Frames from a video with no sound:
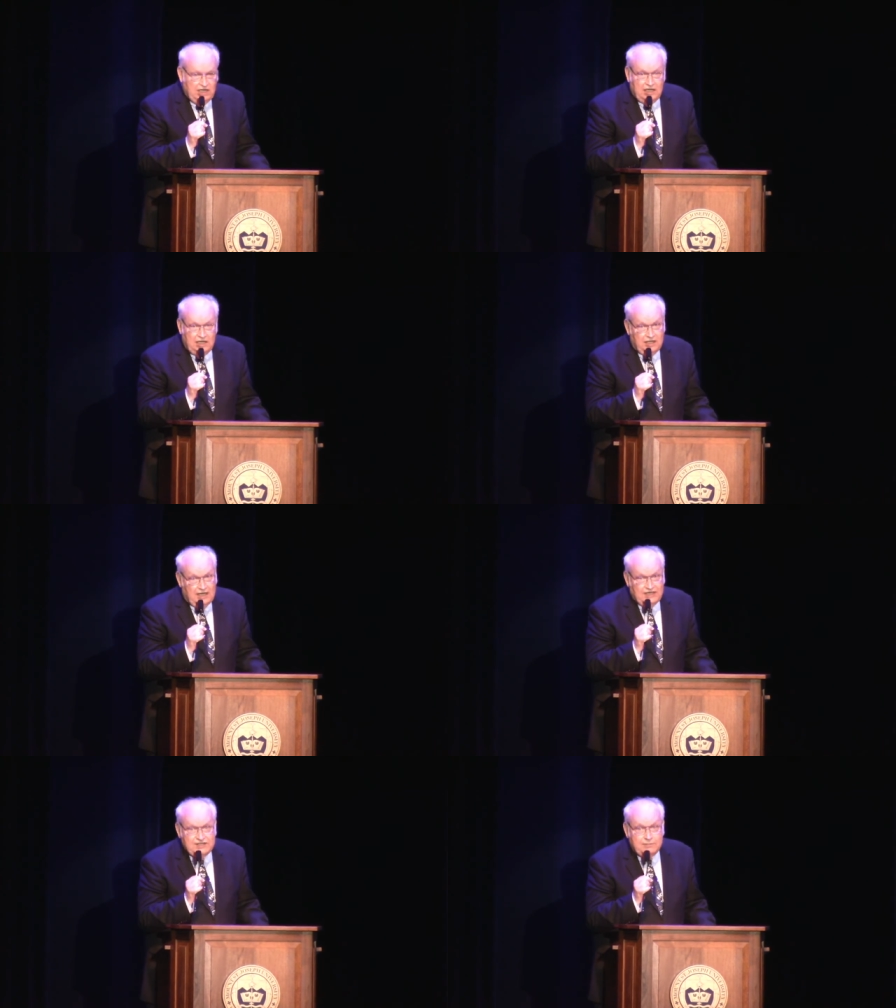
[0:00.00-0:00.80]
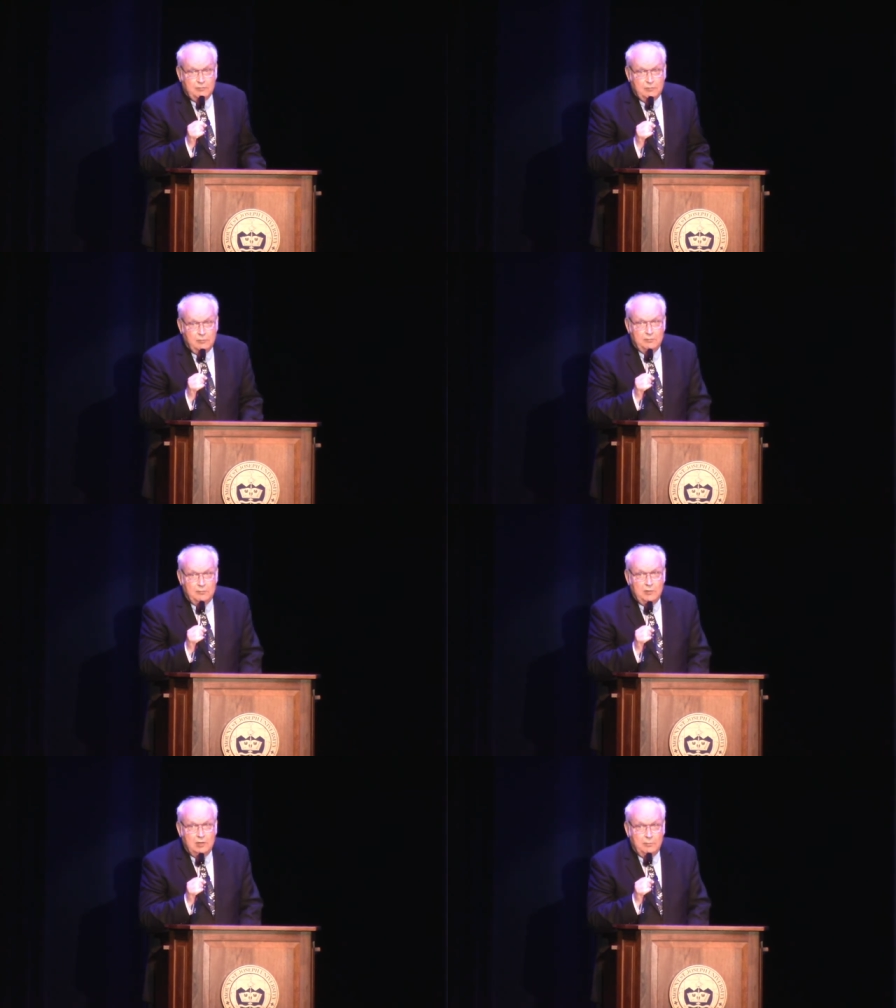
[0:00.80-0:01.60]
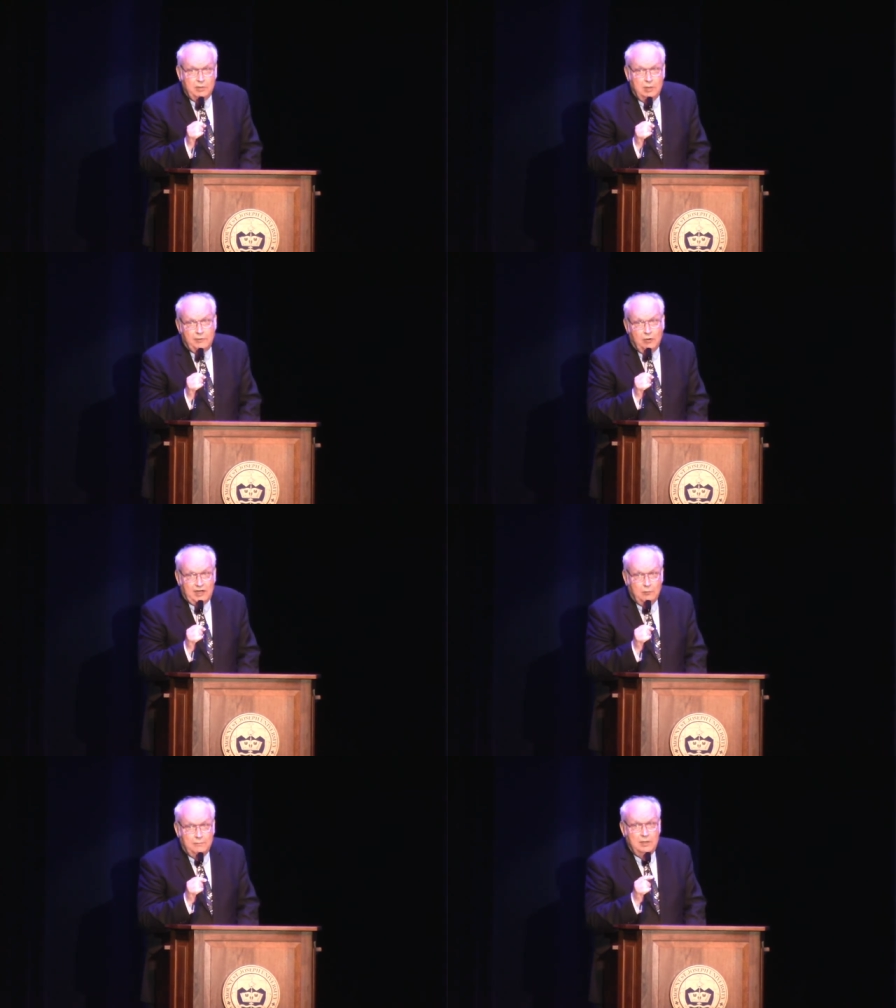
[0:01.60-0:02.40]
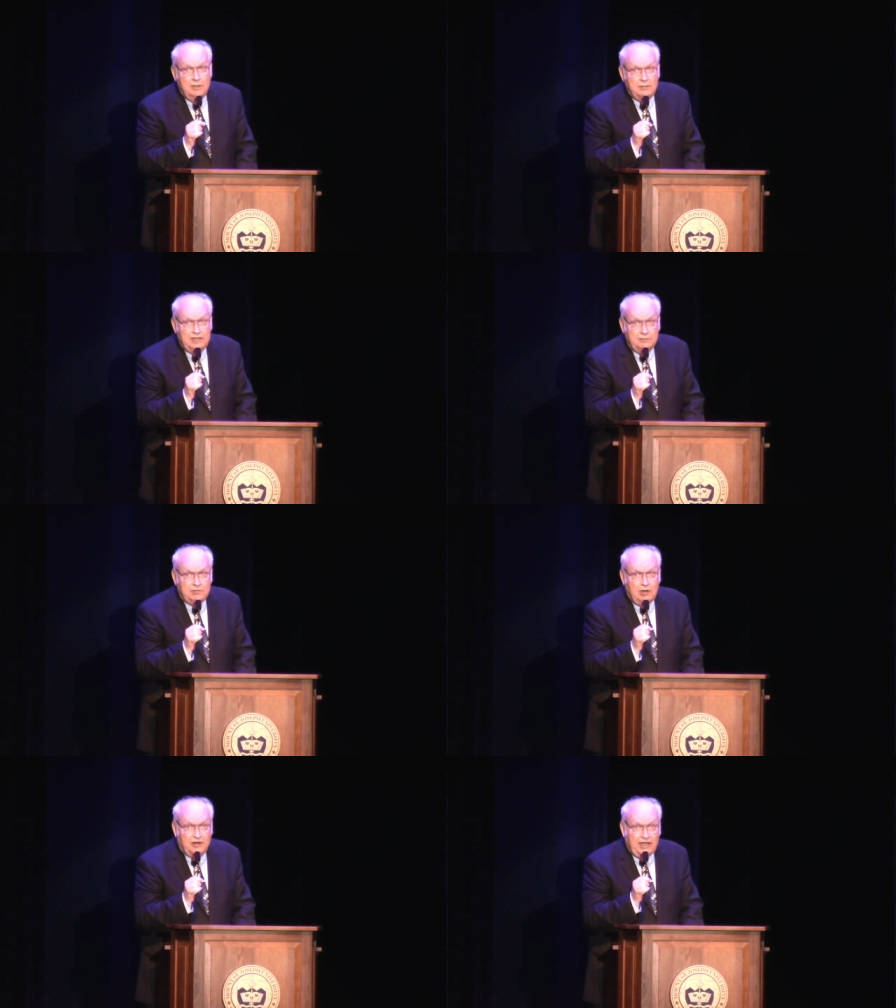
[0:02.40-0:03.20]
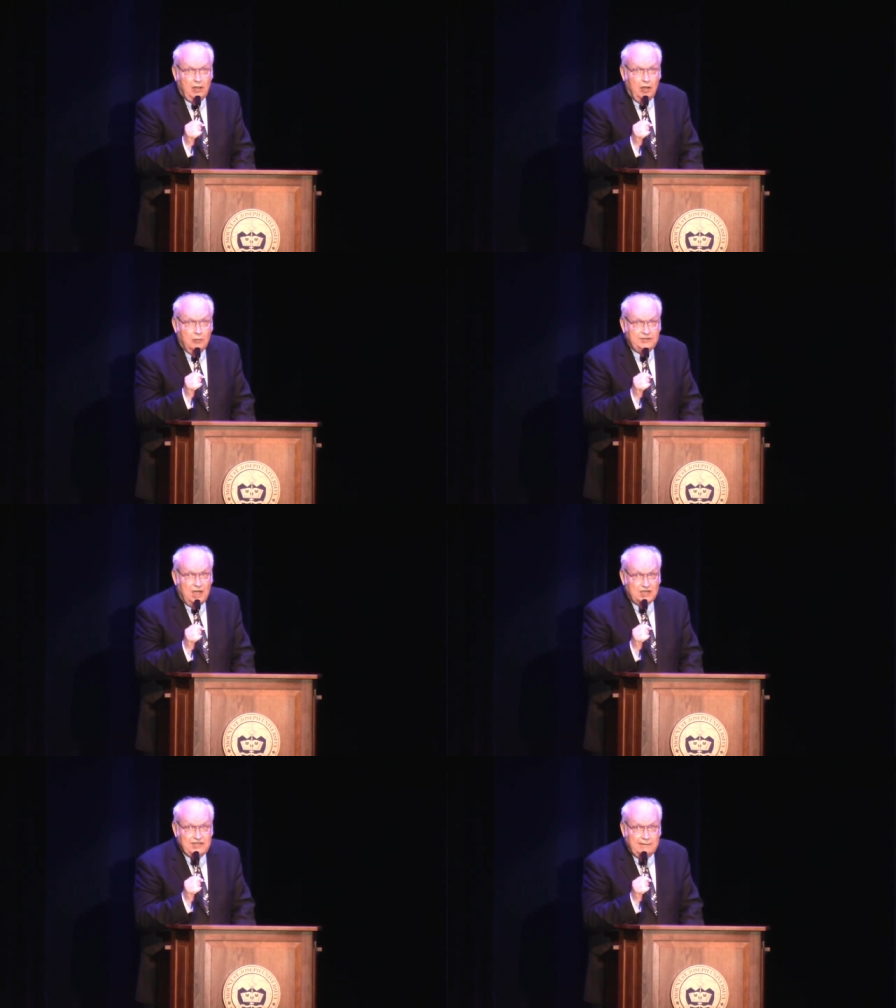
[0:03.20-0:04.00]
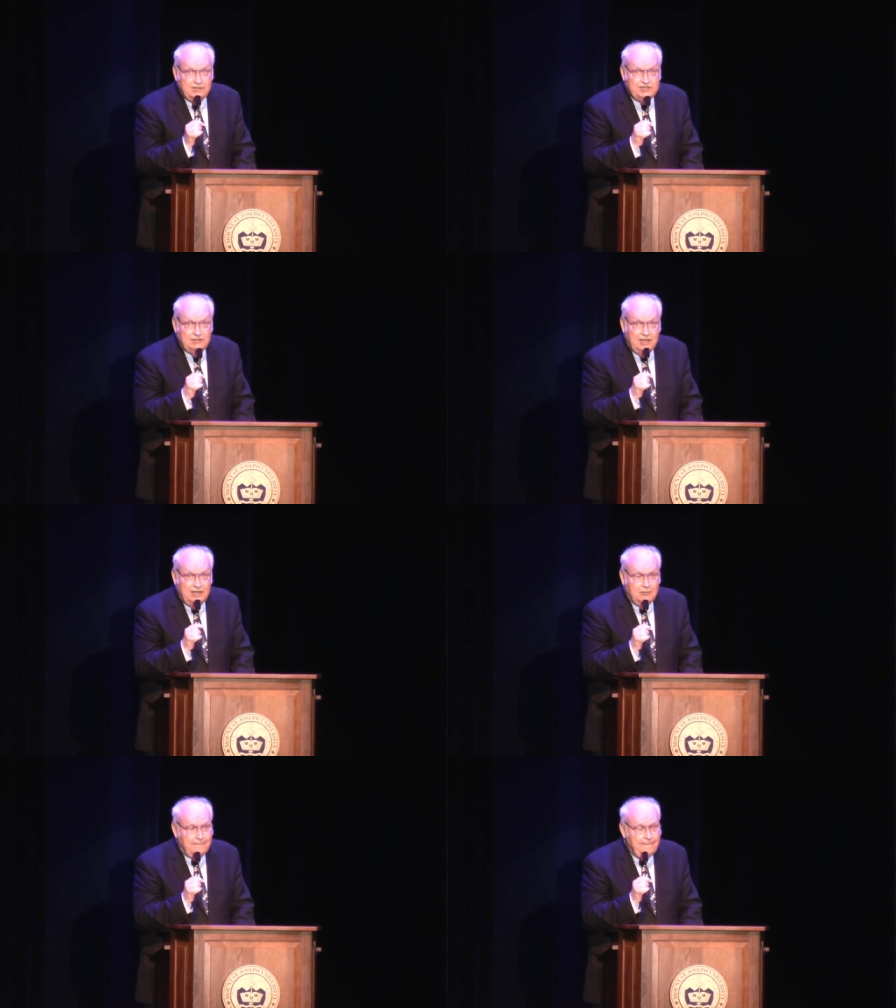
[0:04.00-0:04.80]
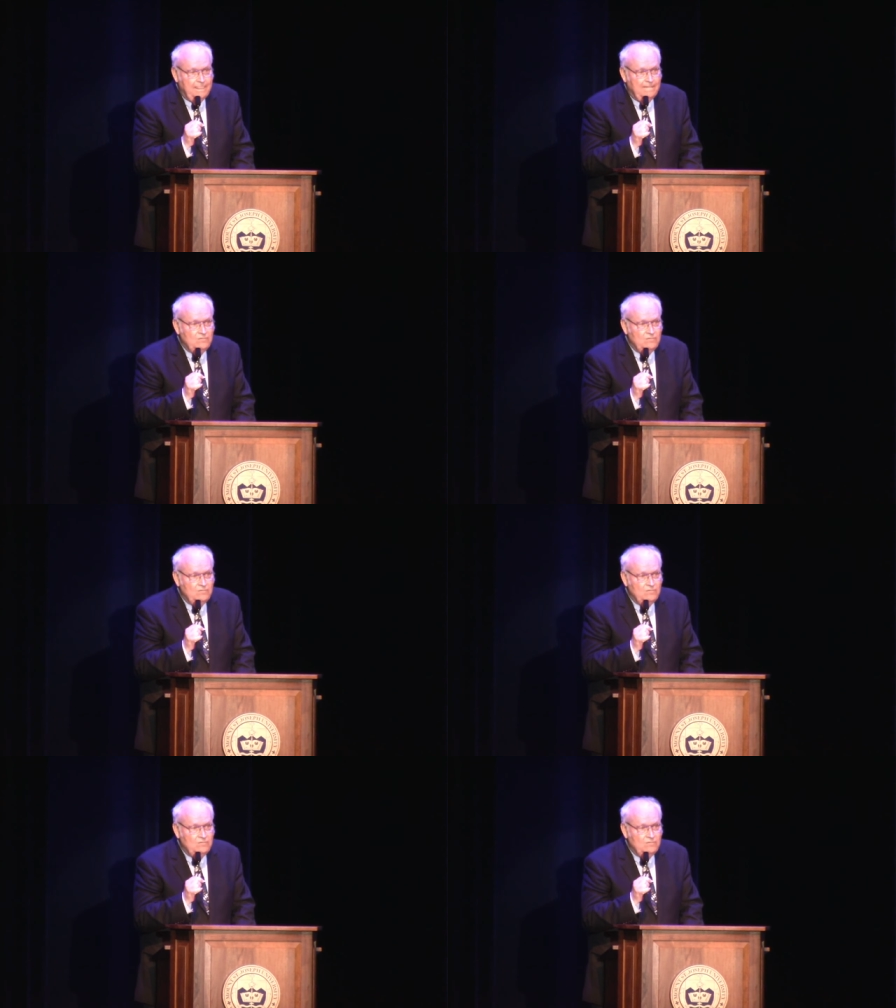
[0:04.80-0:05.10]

ending in a nice uh, program in Carnegie Hall with Doc Severinsen, by the way.